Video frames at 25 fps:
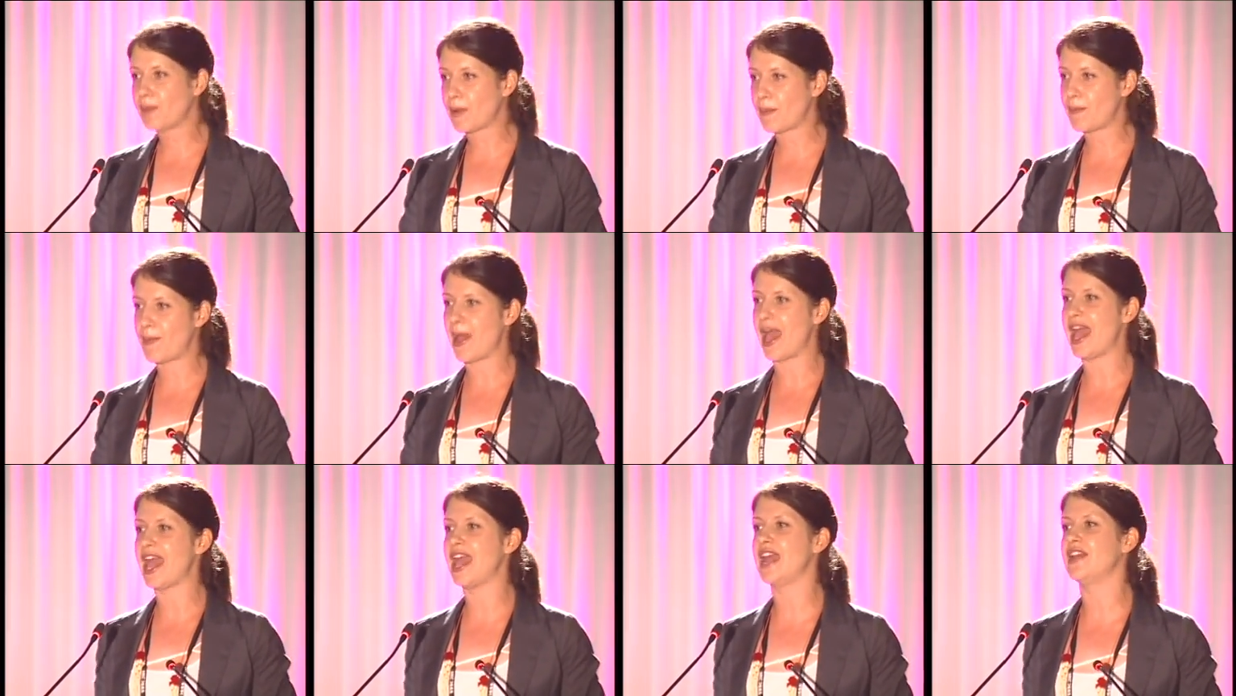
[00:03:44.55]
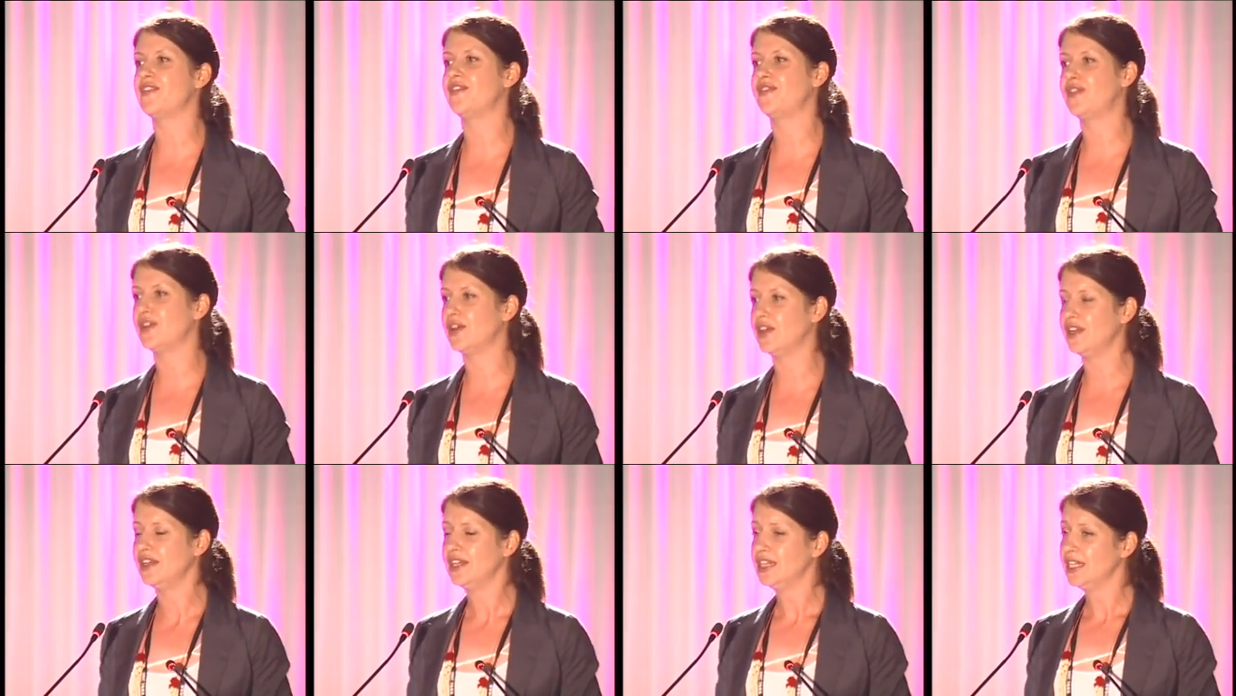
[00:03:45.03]
prepared
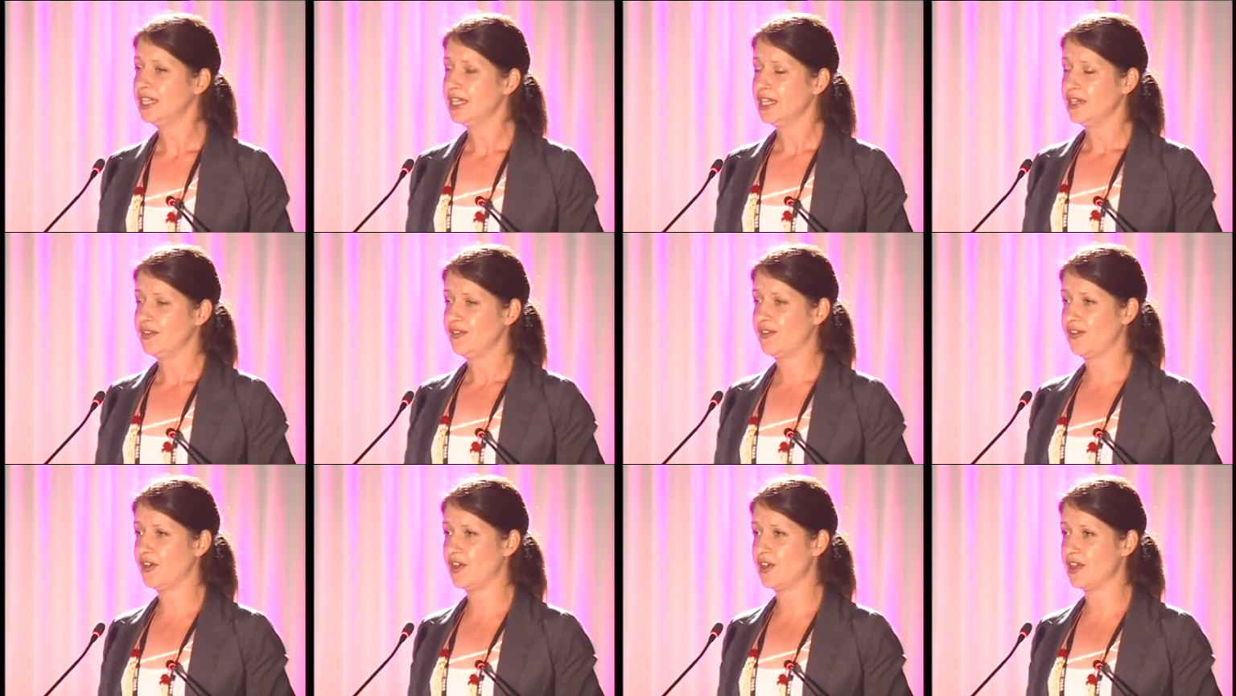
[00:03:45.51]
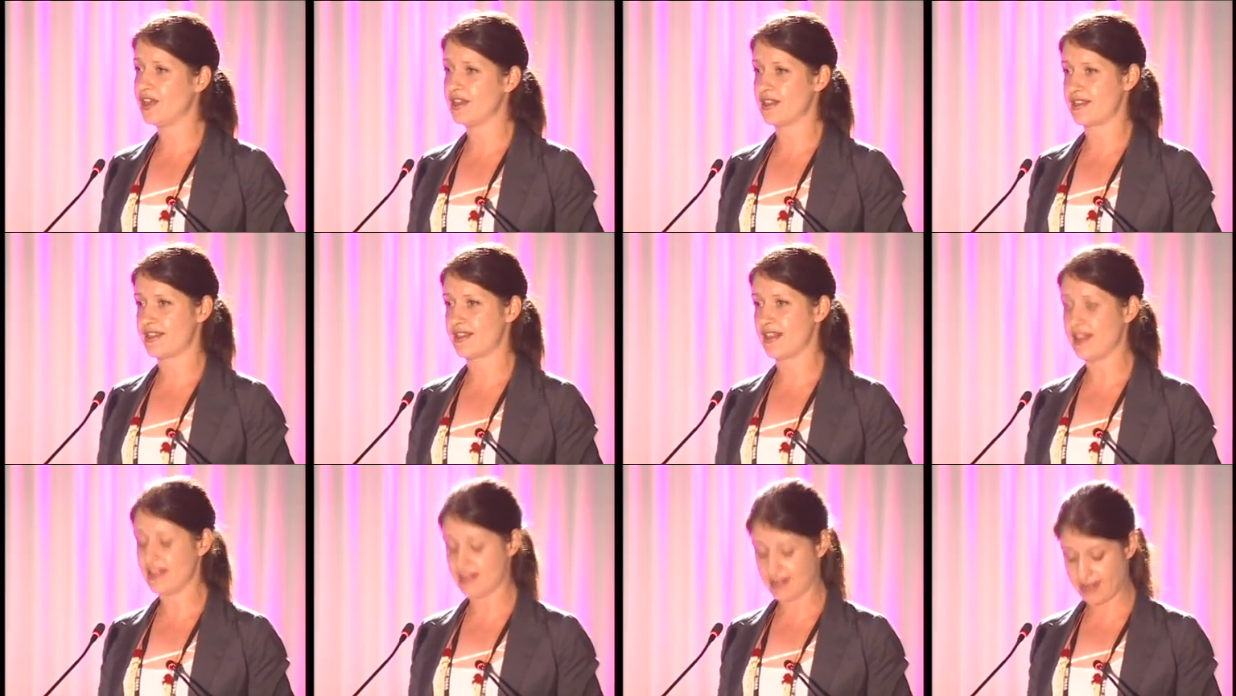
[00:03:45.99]
for a
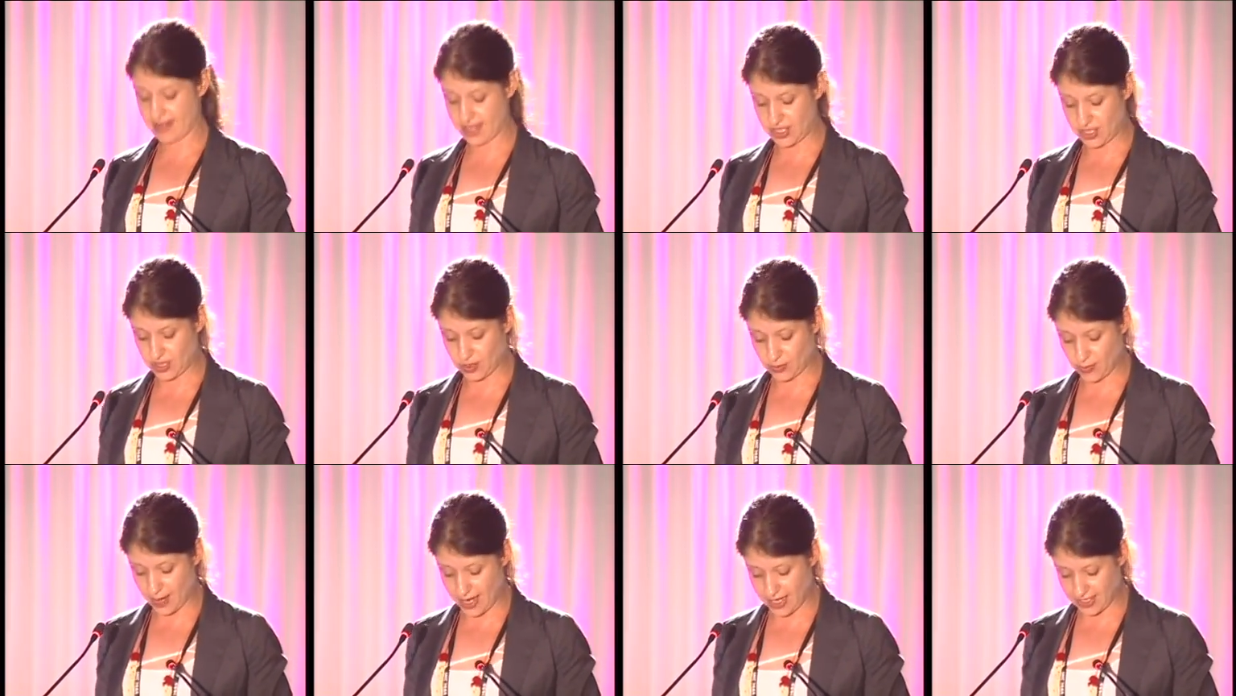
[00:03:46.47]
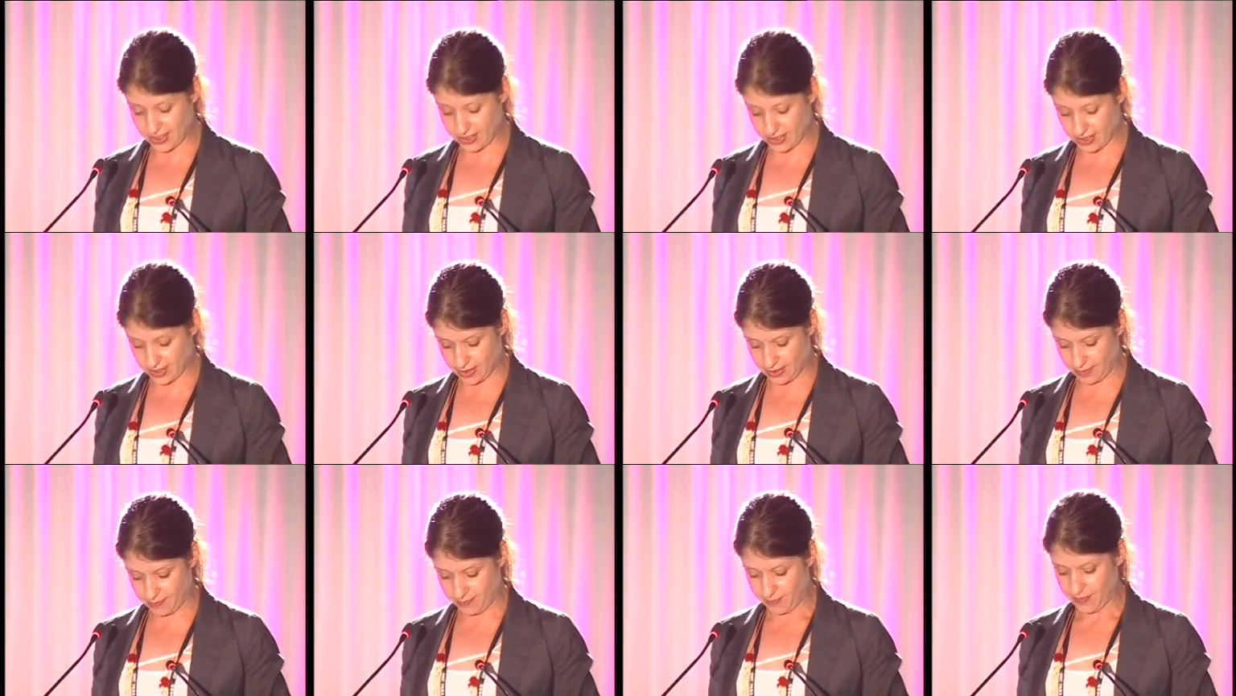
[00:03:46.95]
certain
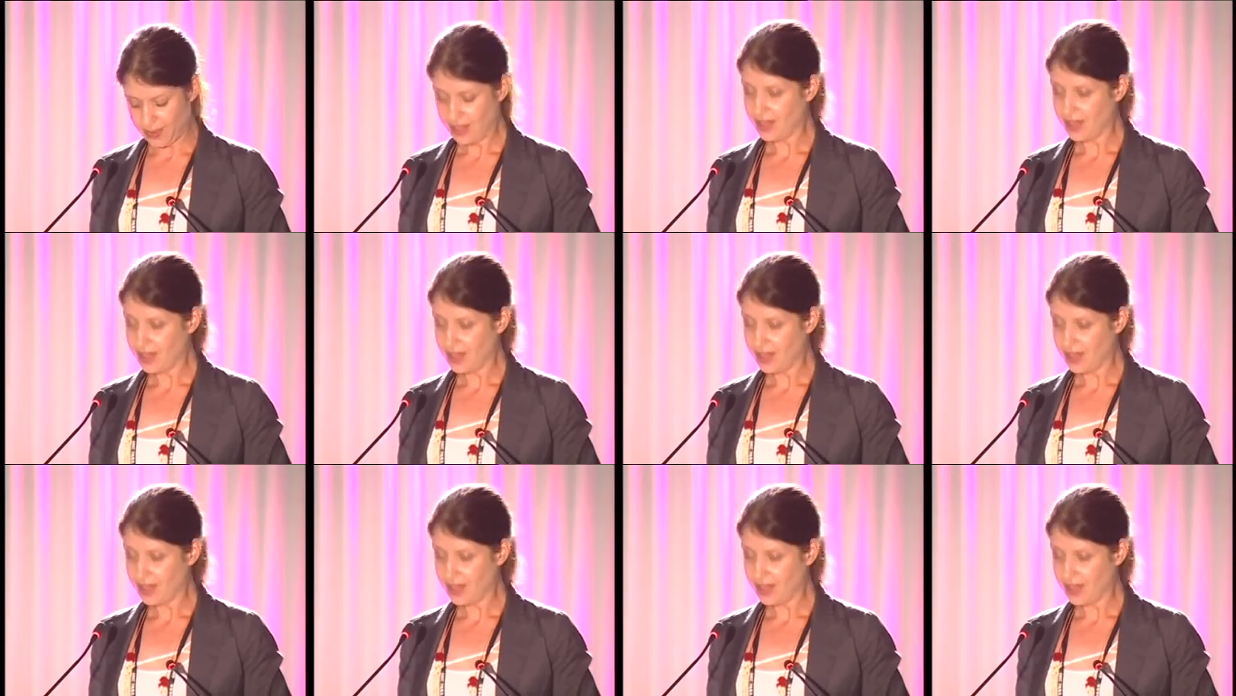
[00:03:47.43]
situation.